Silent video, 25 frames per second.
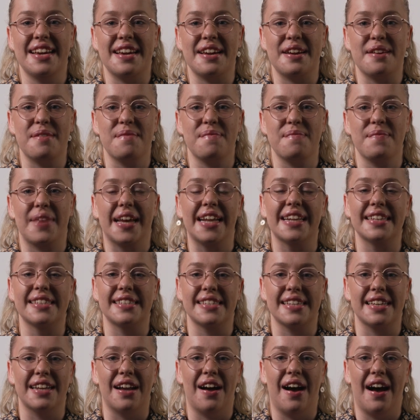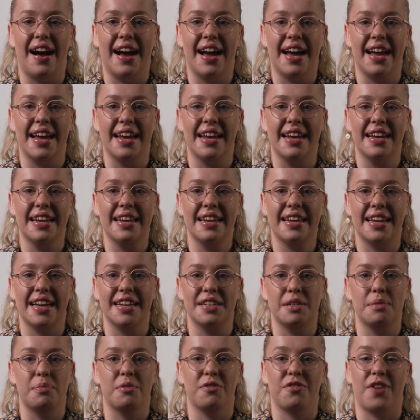it means that I
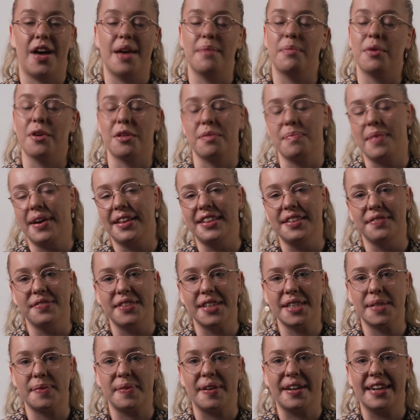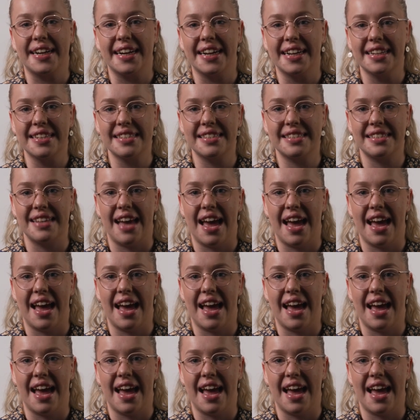get to provide both my lived experience